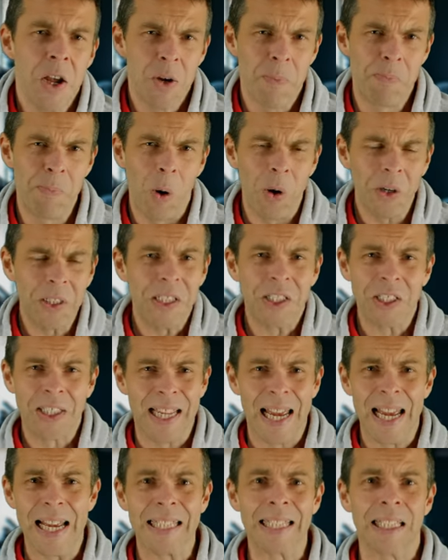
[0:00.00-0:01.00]
Your body
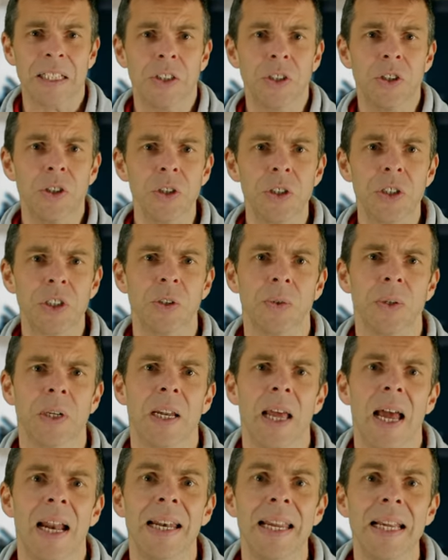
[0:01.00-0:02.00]
just isn't used to
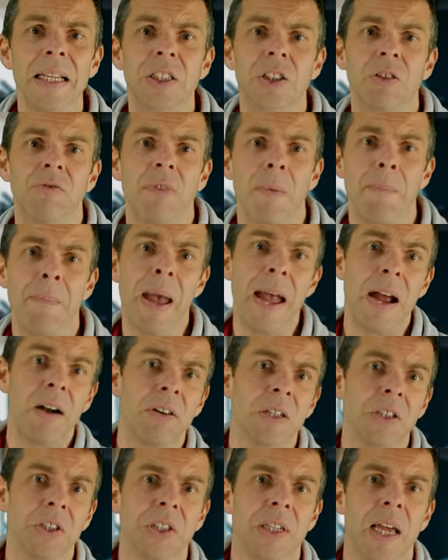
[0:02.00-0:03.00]
it and needs to
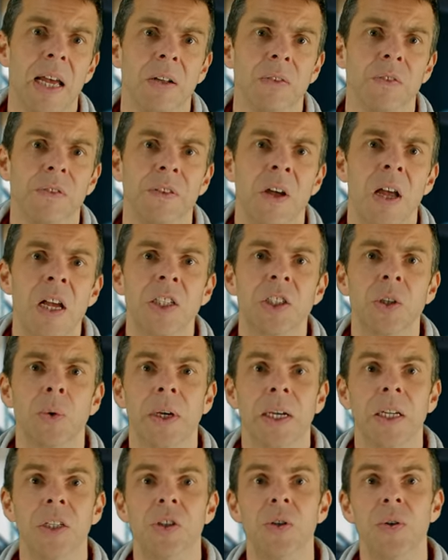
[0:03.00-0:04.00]
repair itself so
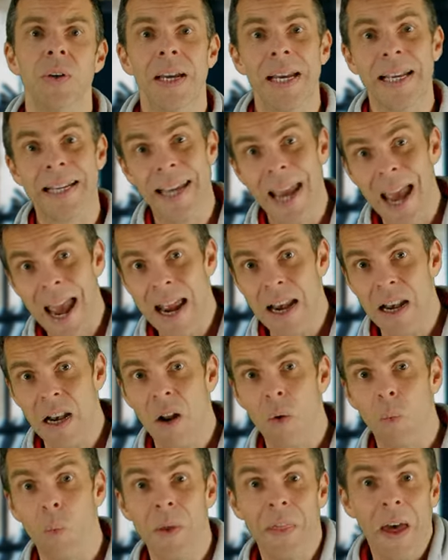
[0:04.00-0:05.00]
it can do it
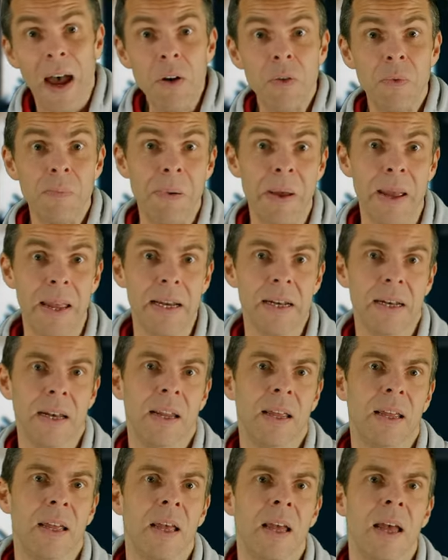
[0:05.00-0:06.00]
again without pain.
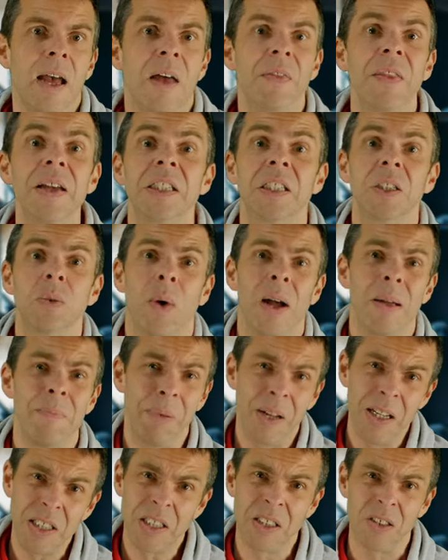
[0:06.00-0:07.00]
And this is why
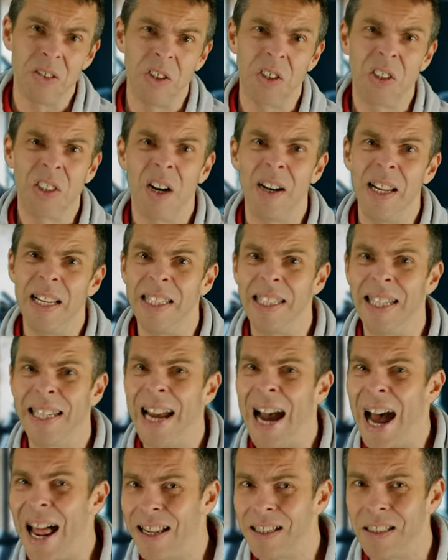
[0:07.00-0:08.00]
blisters turn into
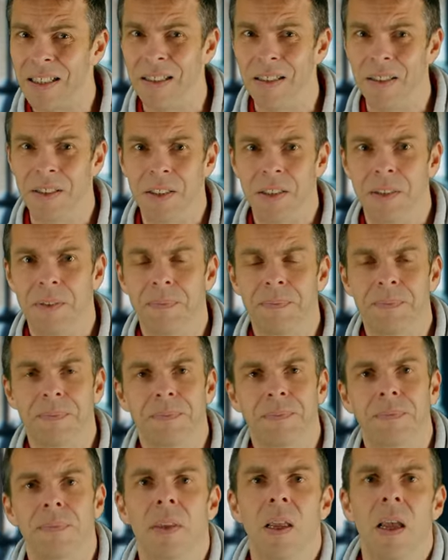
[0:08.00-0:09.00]
calluses.
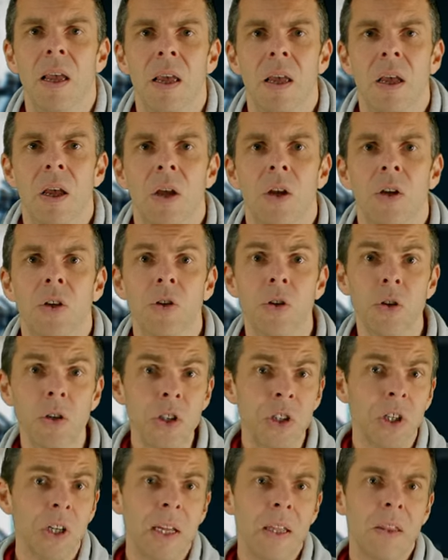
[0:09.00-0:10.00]

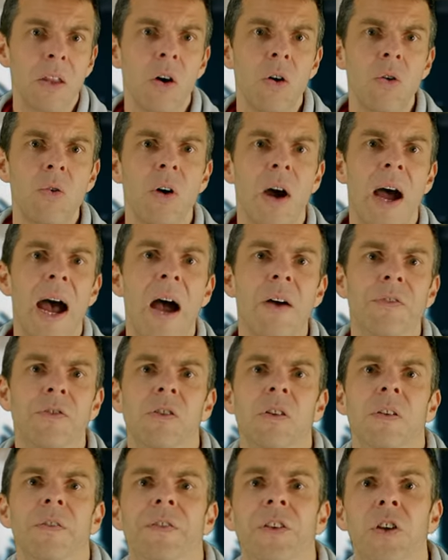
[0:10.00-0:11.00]
Usually, though,
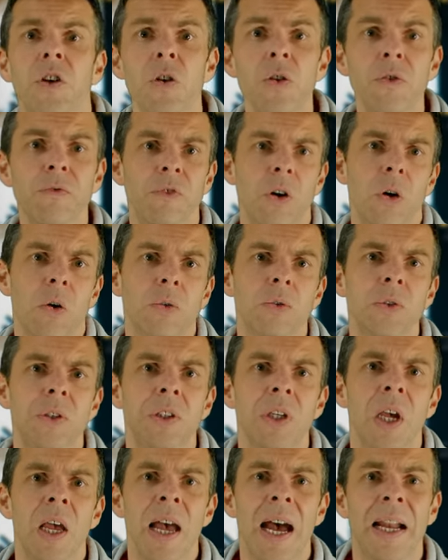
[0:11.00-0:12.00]
after a few
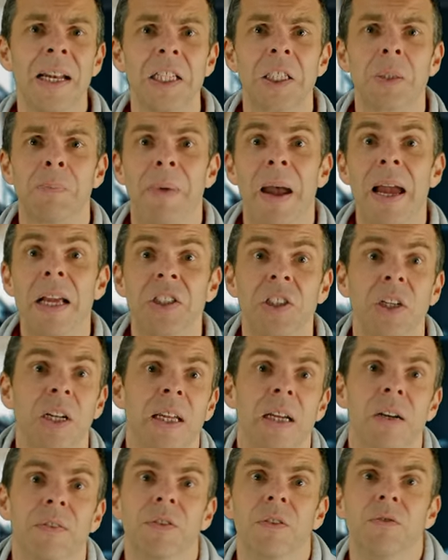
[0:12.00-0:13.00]
rows, and
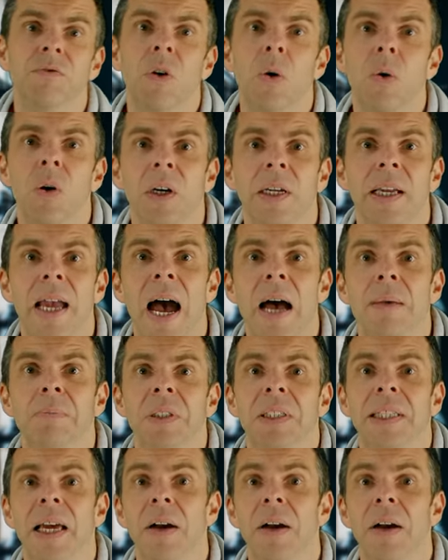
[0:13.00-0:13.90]
especially if the rower calms